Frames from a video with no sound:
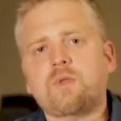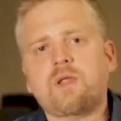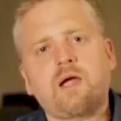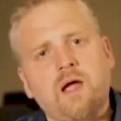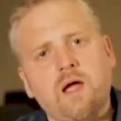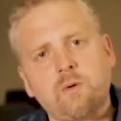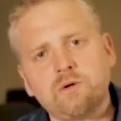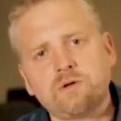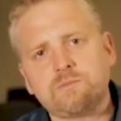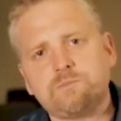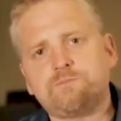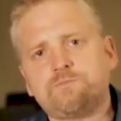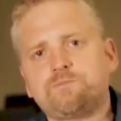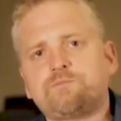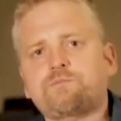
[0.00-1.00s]
I would
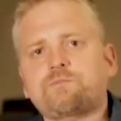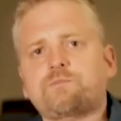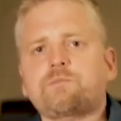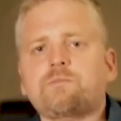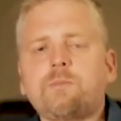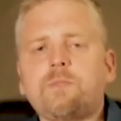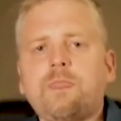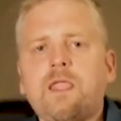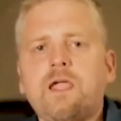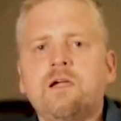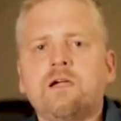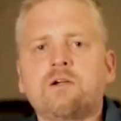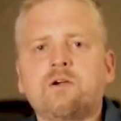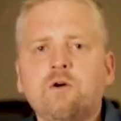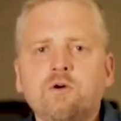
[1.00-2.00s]

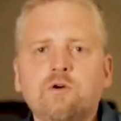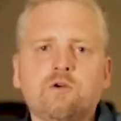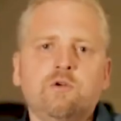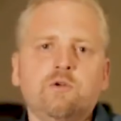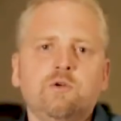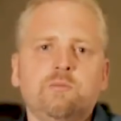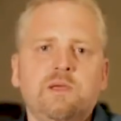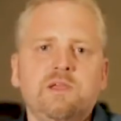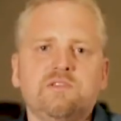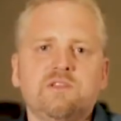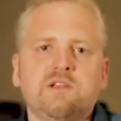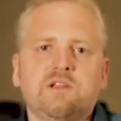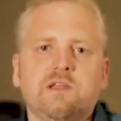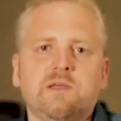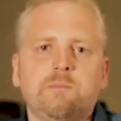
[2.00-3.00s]
conclude
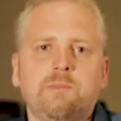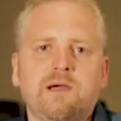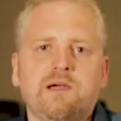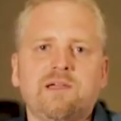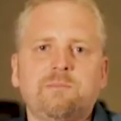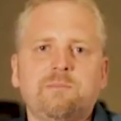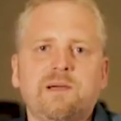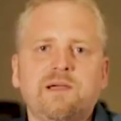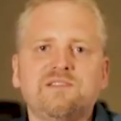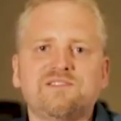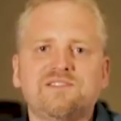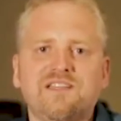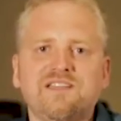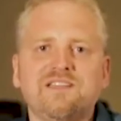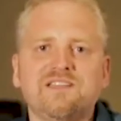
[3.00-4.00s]
basically by
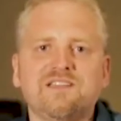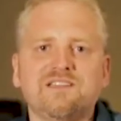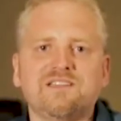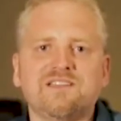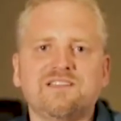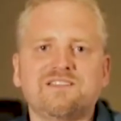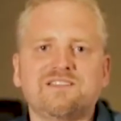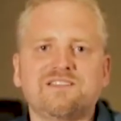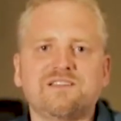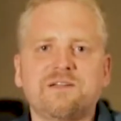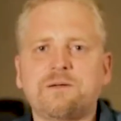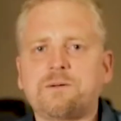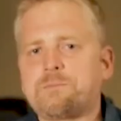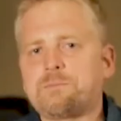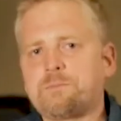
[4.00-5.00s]
saying
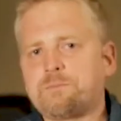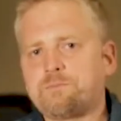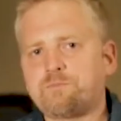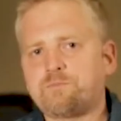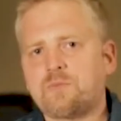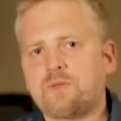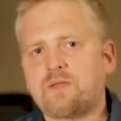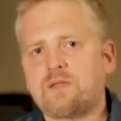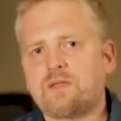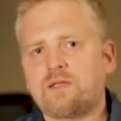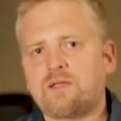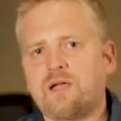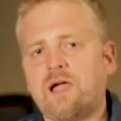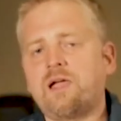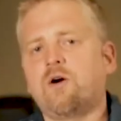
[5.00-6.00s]
that
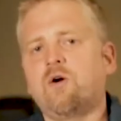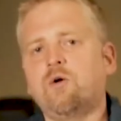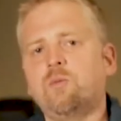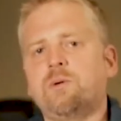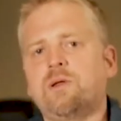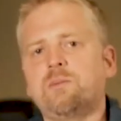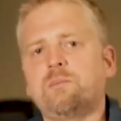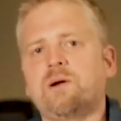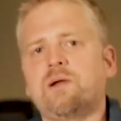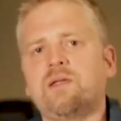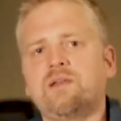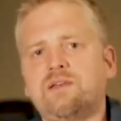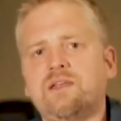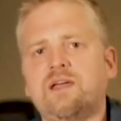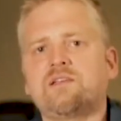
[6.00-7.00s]
I hope
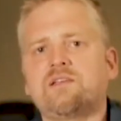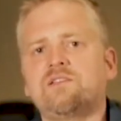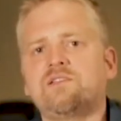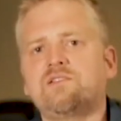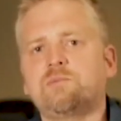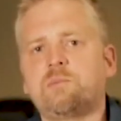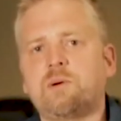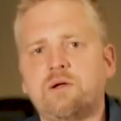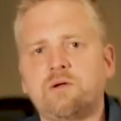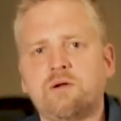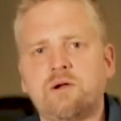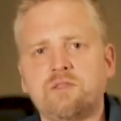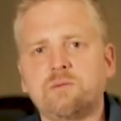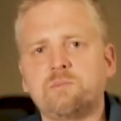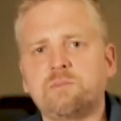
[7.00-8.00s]
Liberland does inspire
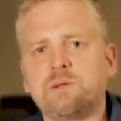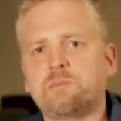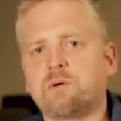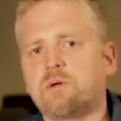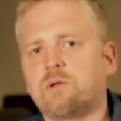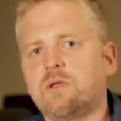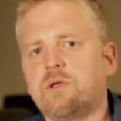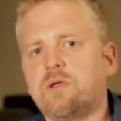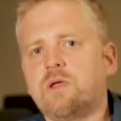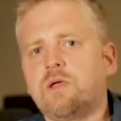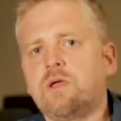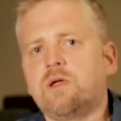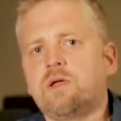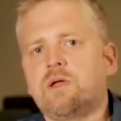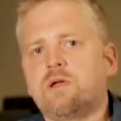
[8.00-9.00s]
other people
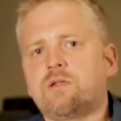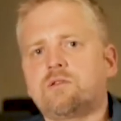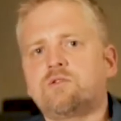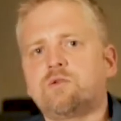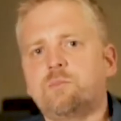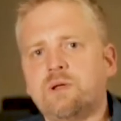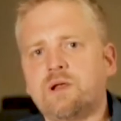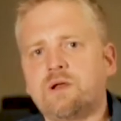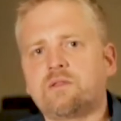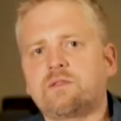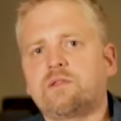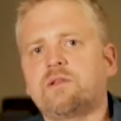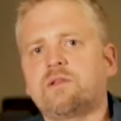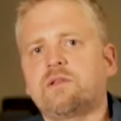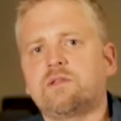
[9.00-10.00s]
to build
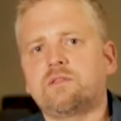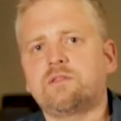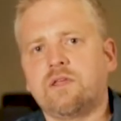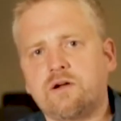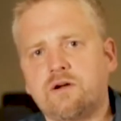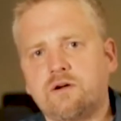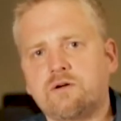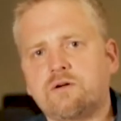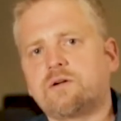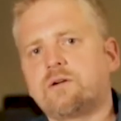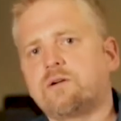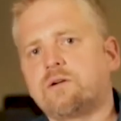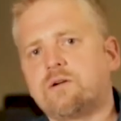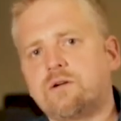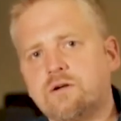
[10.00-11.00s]
their
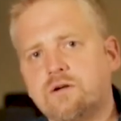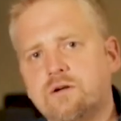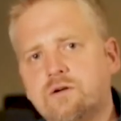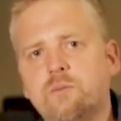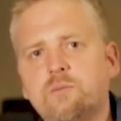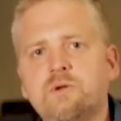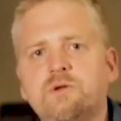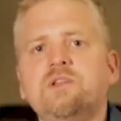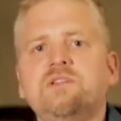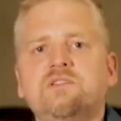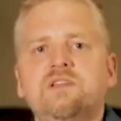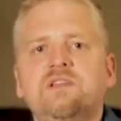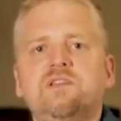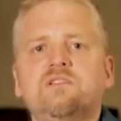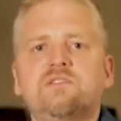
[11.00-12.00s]

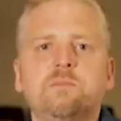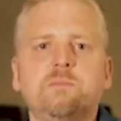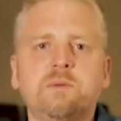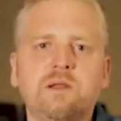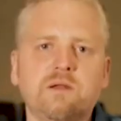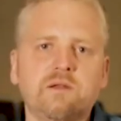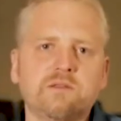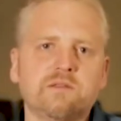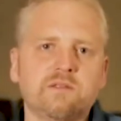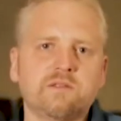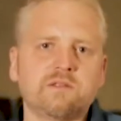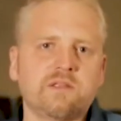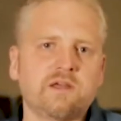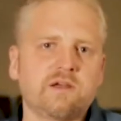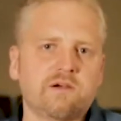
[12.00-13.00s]
communities, build
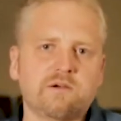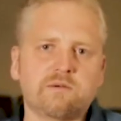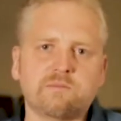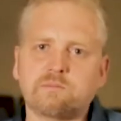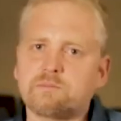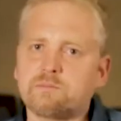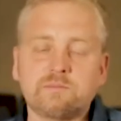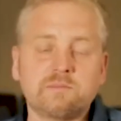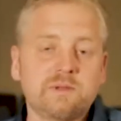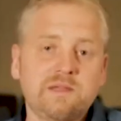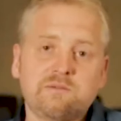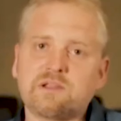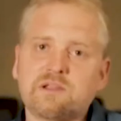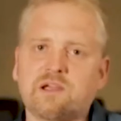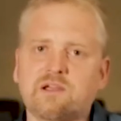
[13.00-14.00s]
their
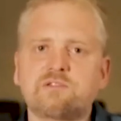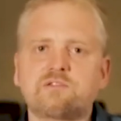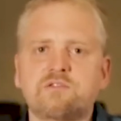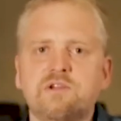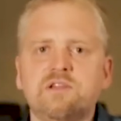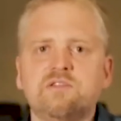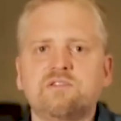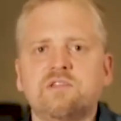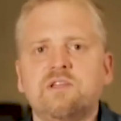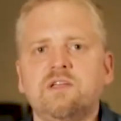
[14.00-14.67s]
even countries,